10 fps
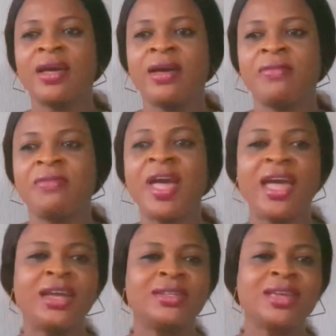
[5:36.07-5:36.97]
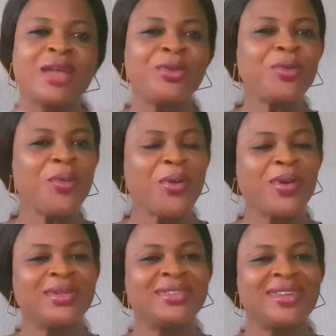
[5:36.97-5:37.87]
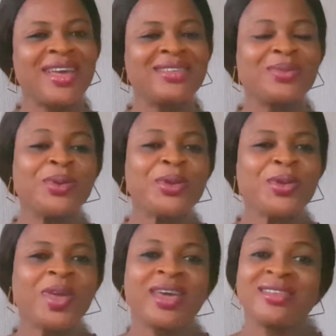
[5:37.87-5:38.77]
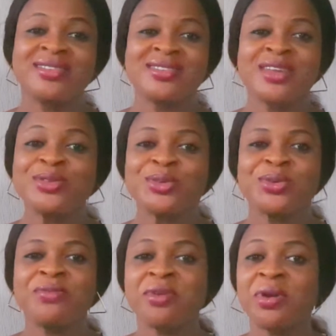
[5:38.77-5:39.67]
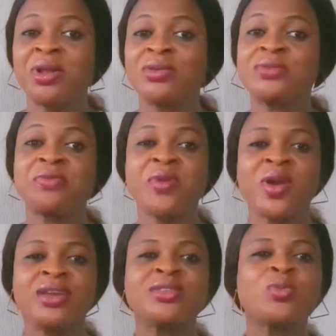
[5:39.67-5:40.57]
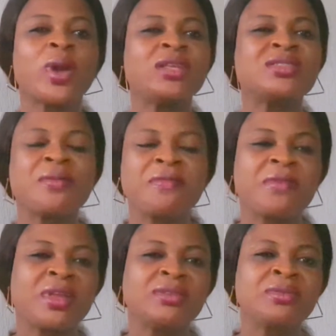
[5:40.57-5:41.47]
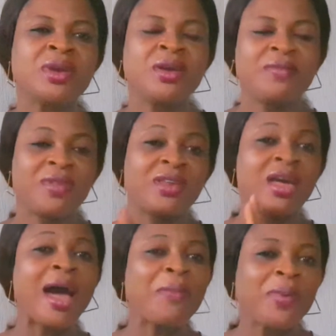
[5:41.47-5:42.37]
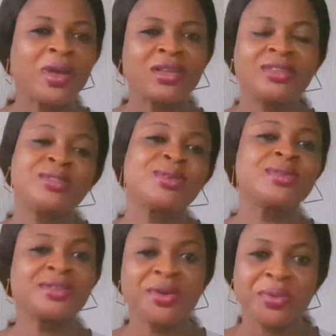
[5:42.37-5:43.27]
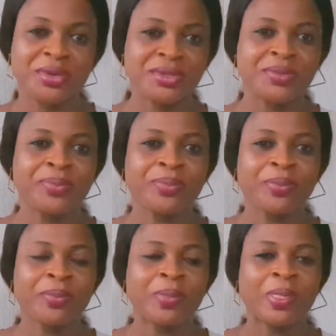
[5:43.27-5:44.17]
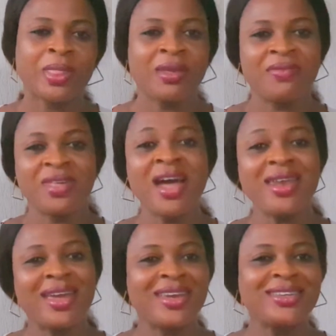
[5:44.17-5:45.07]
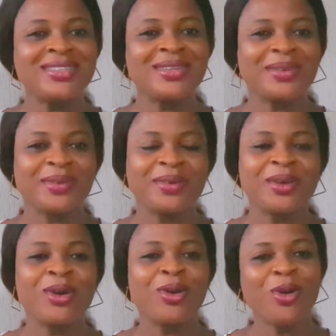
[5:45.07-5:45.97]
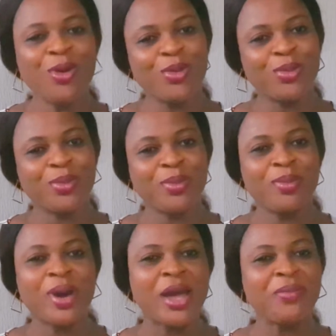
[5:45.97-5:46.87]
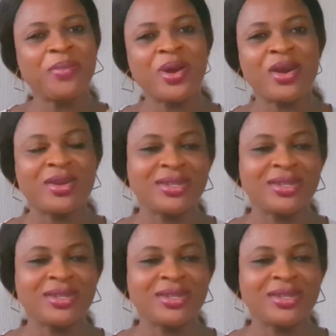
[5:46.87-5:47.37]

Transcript: Then another one is one you can say to your very close friends when something that happened is not serious. That is, oh, my bird.